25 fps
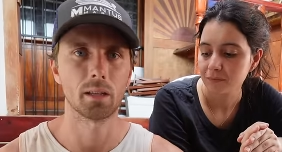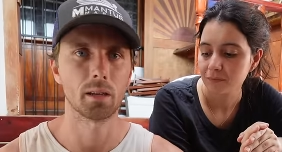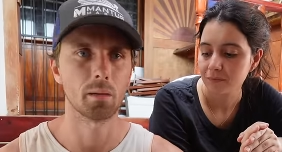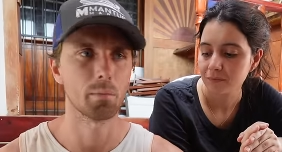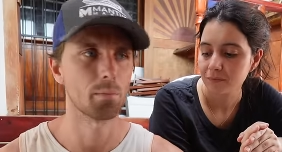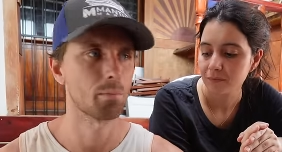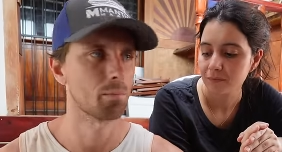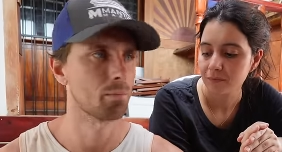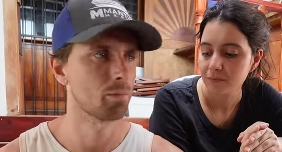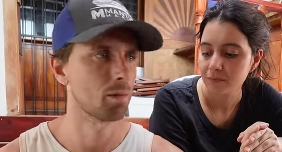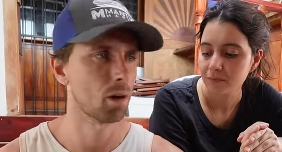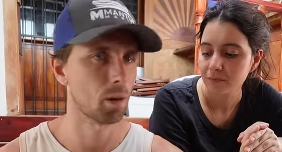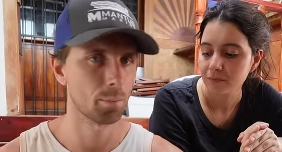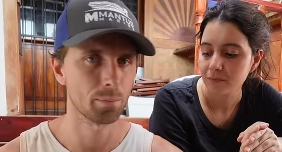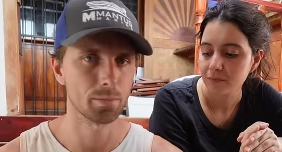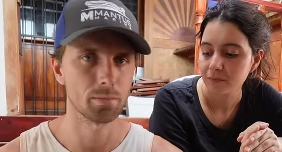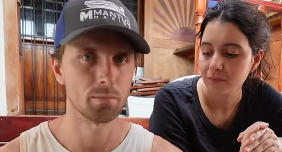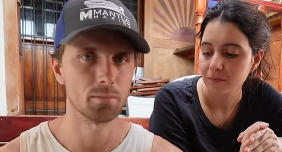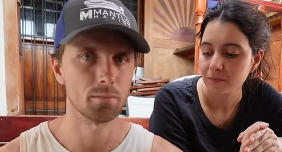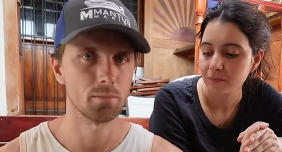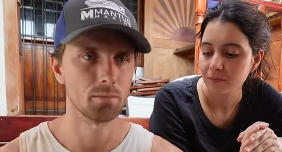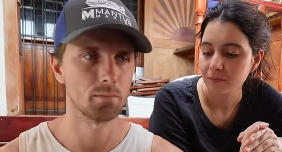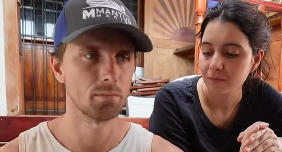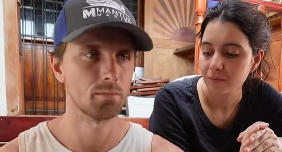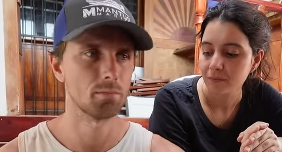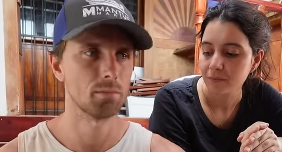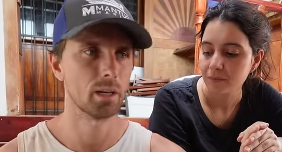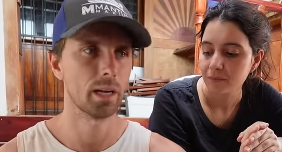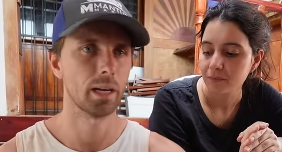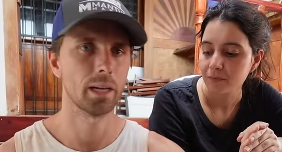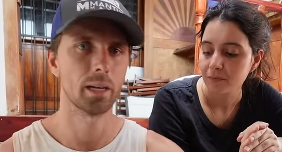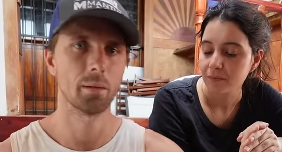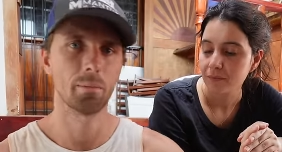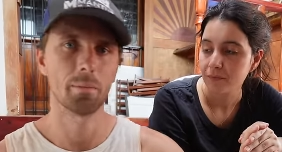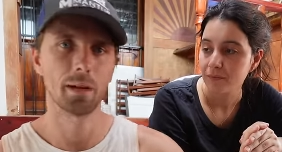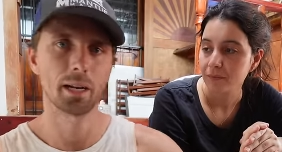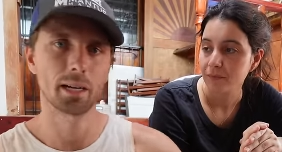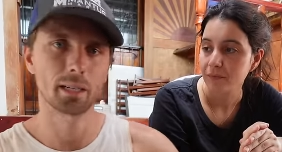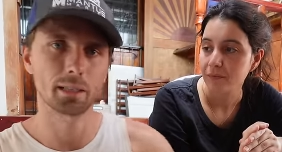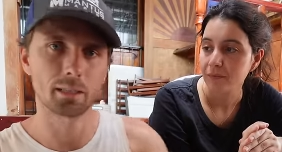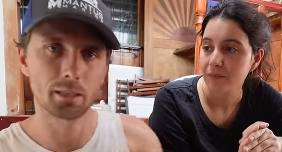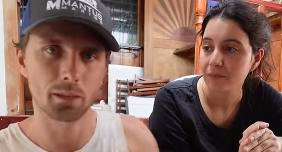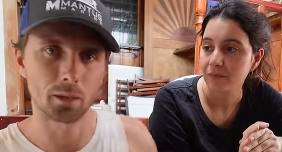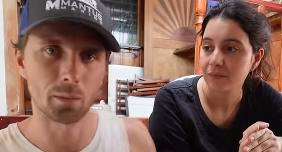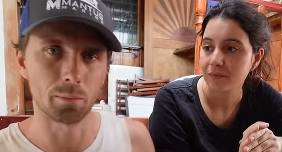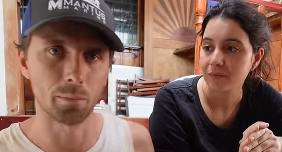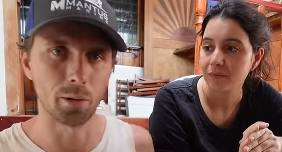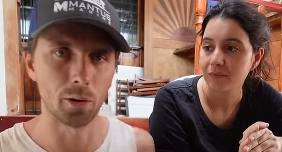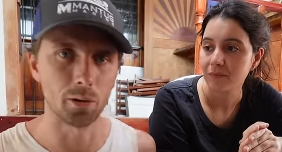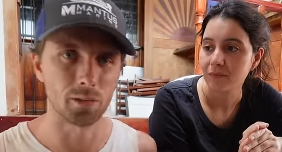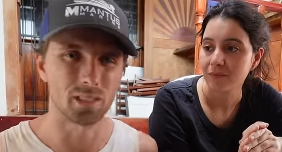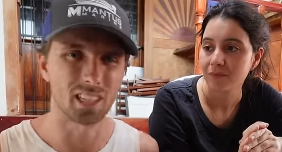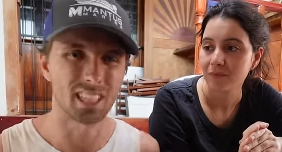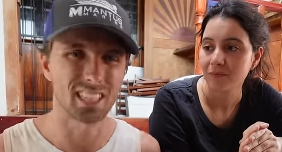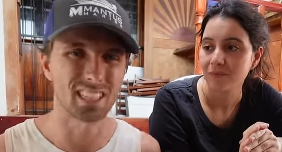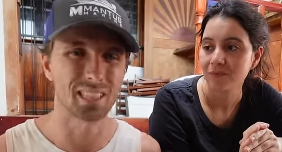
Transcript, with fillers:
Speaker 1: the prop and it makes your boat